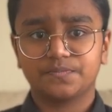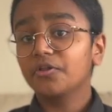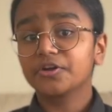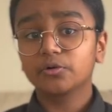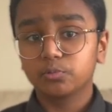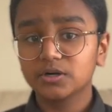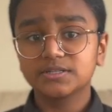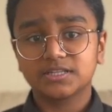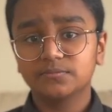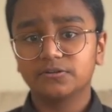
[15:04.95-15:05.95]
While there
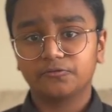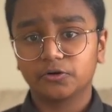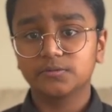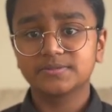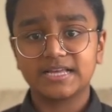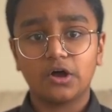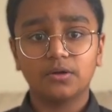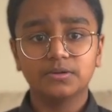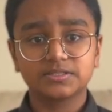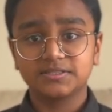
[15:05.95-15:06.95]
were some reforms that
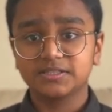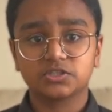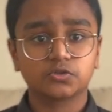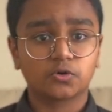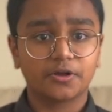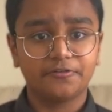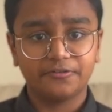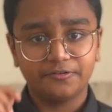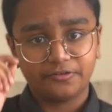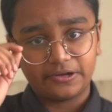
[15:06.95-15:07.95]
almost destroyed
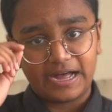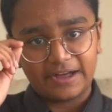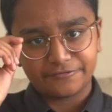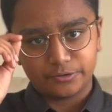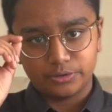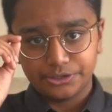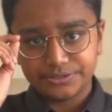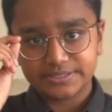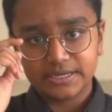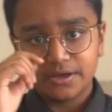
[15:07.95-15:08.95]
FIFA
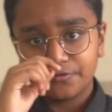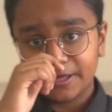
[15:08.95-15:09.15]
afterwards,